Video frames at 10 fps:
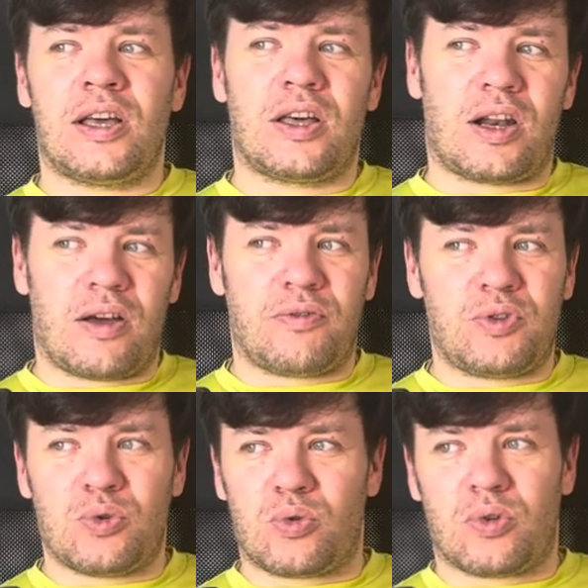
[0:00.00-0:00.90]
graph
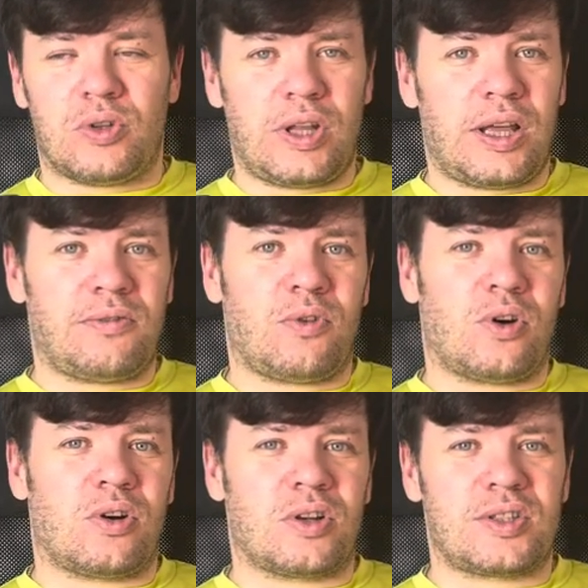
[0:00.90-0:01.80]
neural
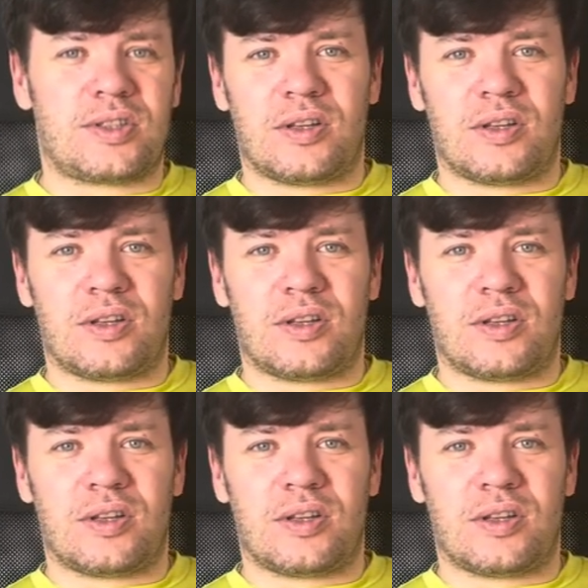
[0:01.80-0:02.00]
networks,